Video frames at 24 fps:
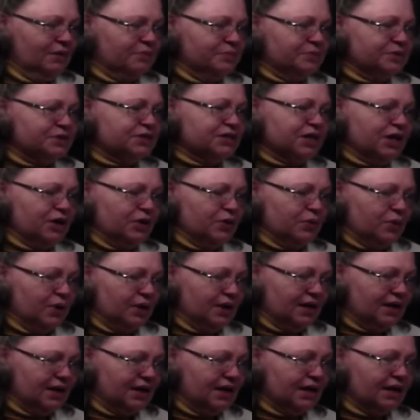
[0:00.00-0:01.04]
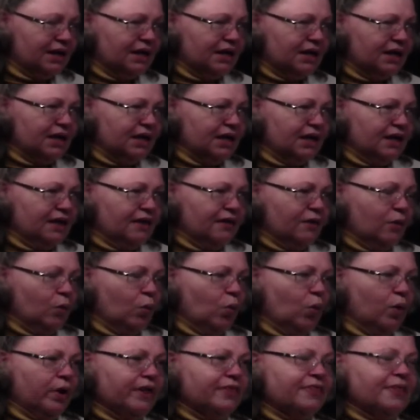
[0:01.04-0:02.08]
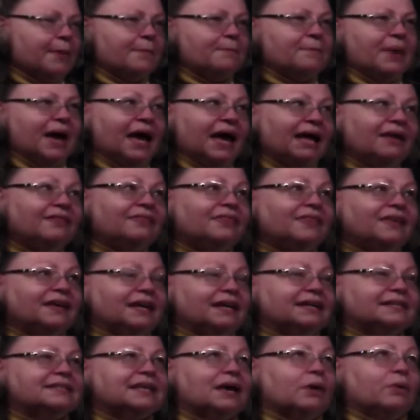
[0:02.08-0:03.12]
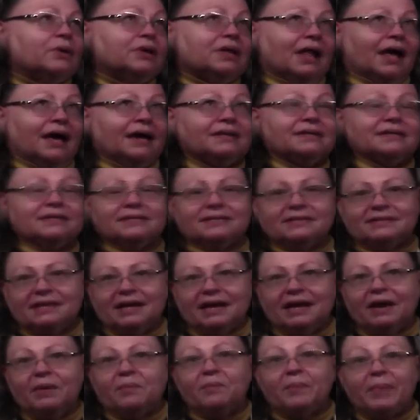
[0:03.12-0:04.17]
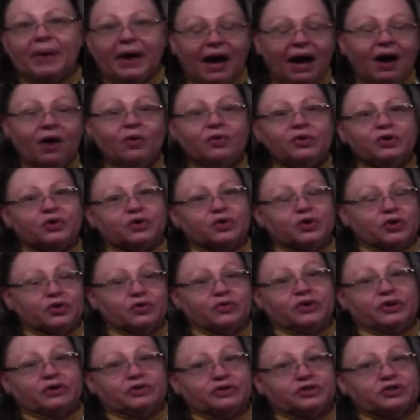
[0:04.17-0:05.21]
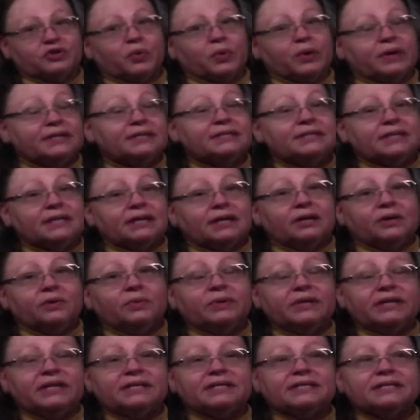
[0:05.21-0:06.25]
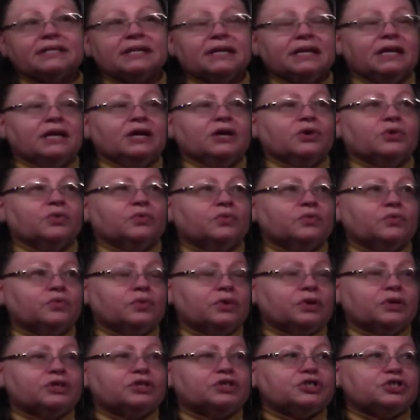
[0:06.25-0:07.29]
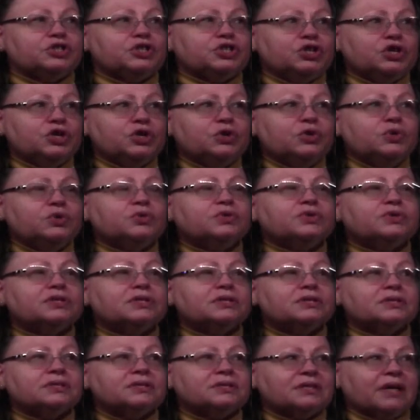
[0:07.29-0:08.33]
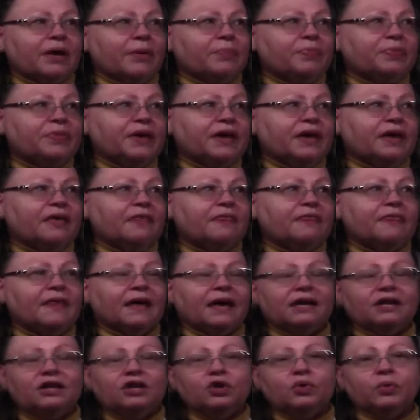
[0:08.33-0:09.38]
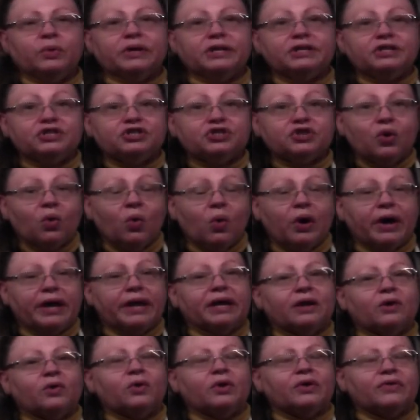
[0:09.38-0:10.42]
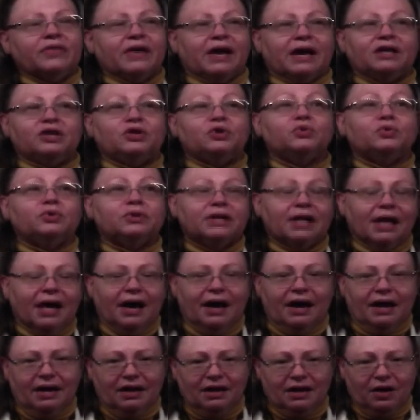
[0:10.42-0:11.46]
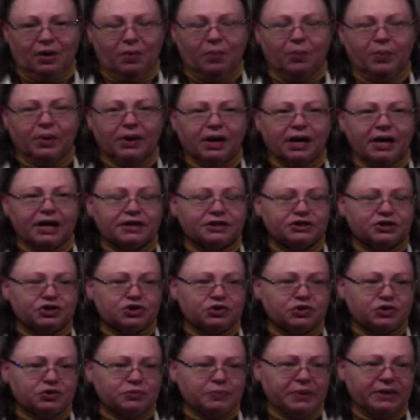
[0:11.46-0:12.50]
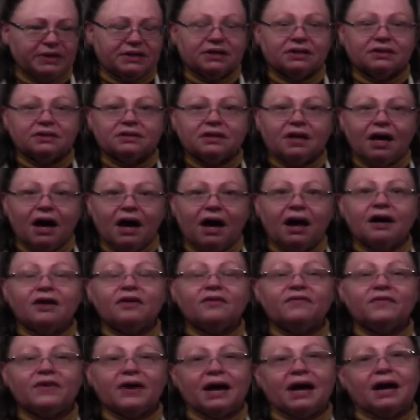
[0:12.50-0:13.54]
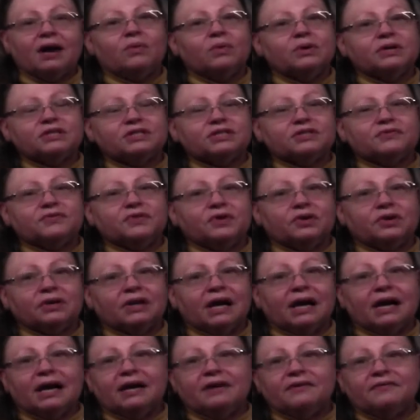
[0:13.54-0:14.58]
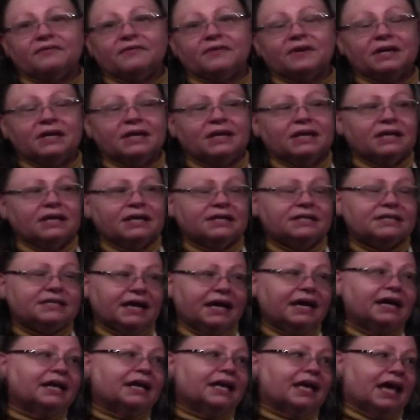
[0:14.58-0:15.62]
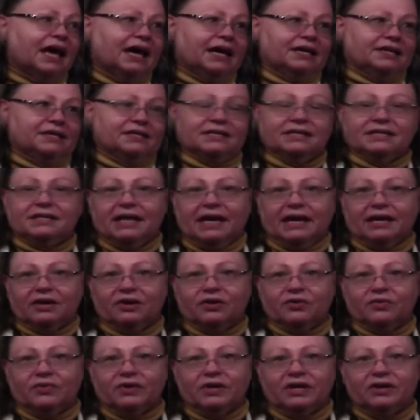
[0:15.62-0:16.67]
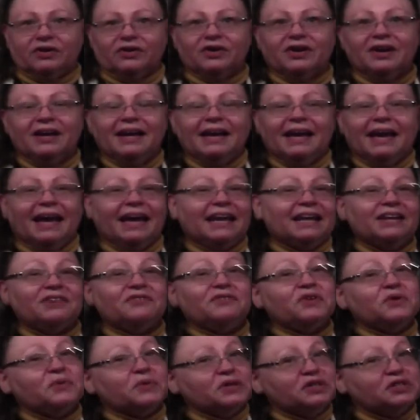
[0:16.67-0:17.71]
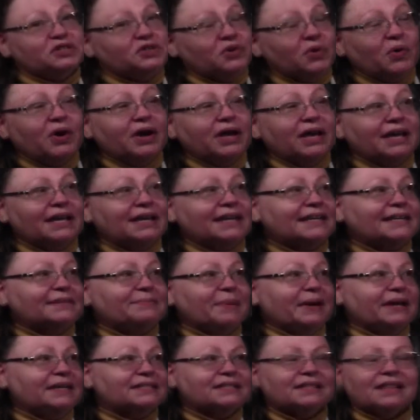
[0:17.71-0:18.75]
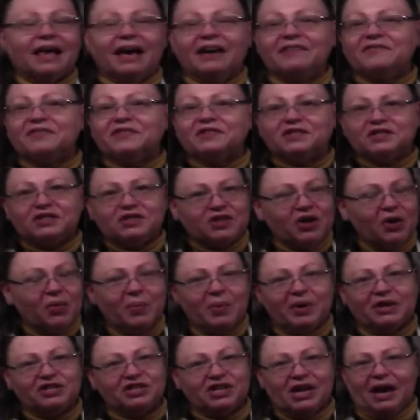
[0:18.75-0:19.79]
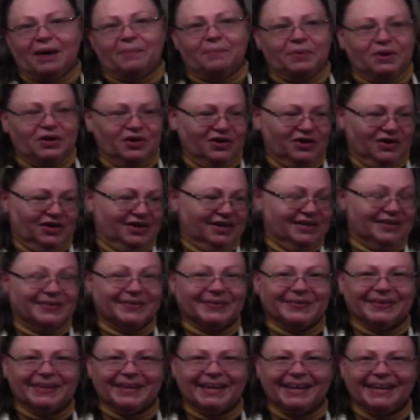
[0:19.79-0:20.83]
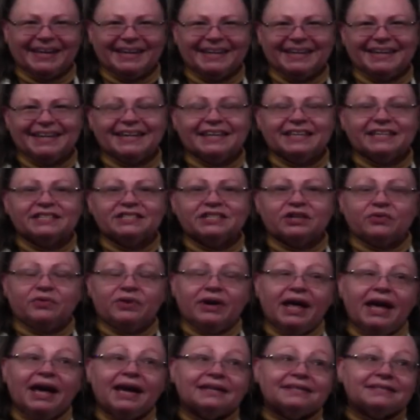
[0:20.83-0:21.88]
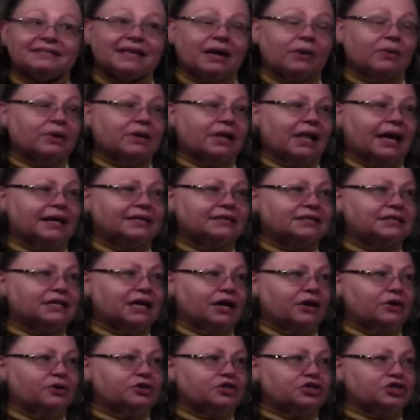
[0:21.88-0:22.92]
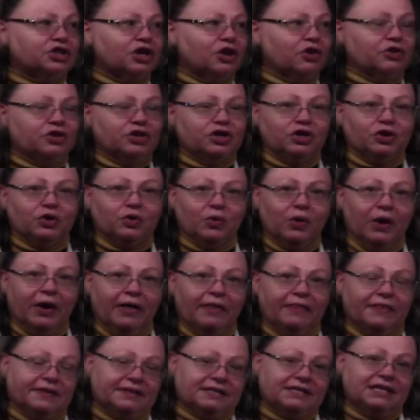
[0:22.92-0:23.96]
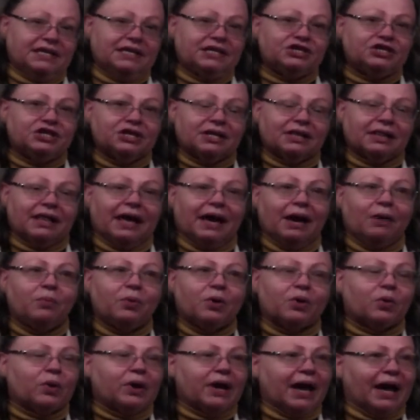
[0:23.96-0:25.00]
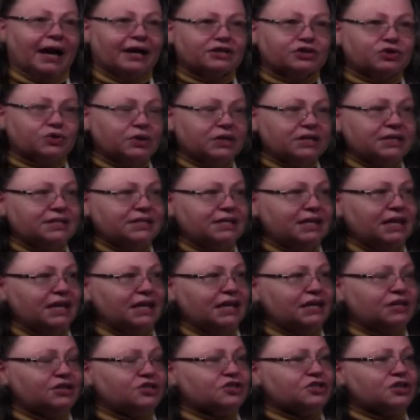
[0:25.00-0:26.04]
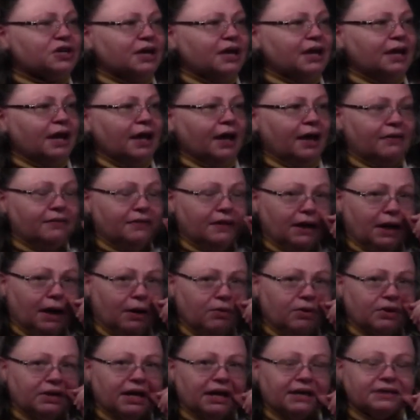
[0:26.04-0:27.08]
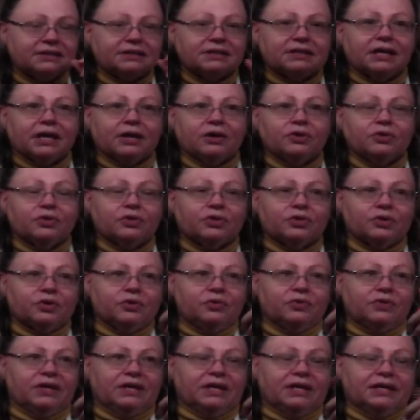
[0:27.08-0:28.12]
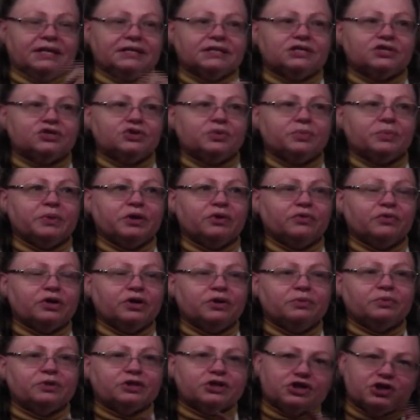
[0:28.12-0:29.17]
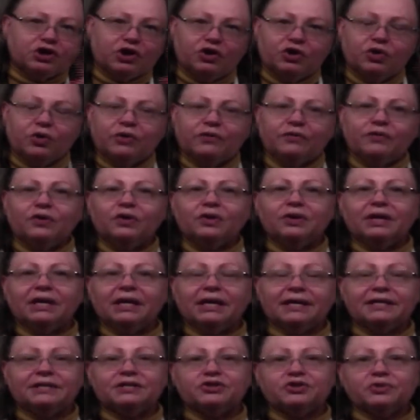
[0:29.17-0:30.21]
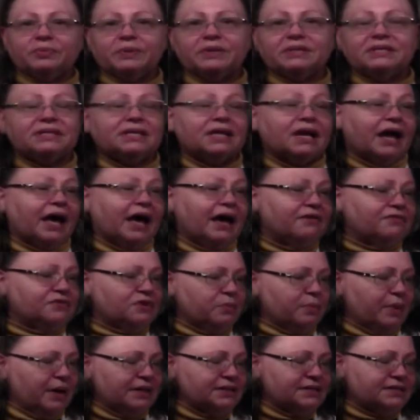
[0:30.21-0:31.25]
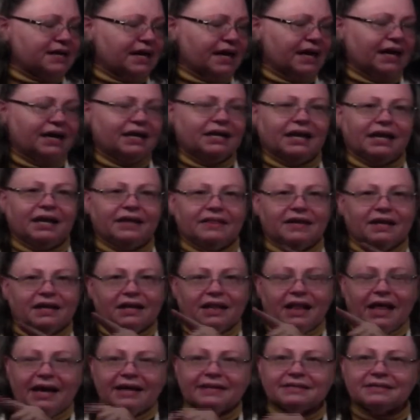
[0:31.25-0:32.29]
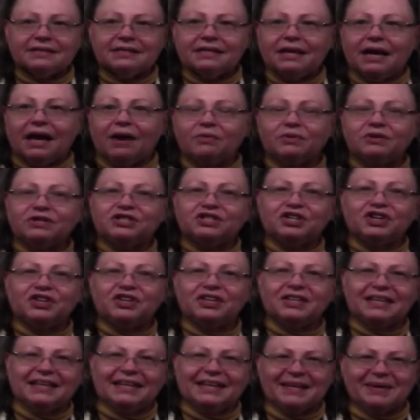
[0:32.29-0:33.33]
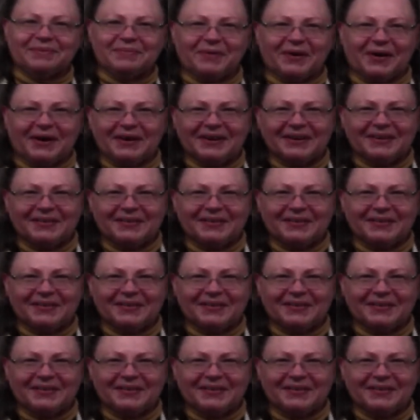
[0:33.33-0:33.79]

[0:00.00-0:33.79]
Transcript: So one of the main things I would like to say about your career choice, though, is choose something that you enjoy or that you like, because you spend a lot of hours of your life dedicated to that career, and if you enjoy it, it makes life so much happier. Okay? So next I would like to go show you the teaching lab where we actually teach, and then I would like to go through the instrument room to show you a few of the instruments that I have to maintain, and then lastly I would show you the NMR.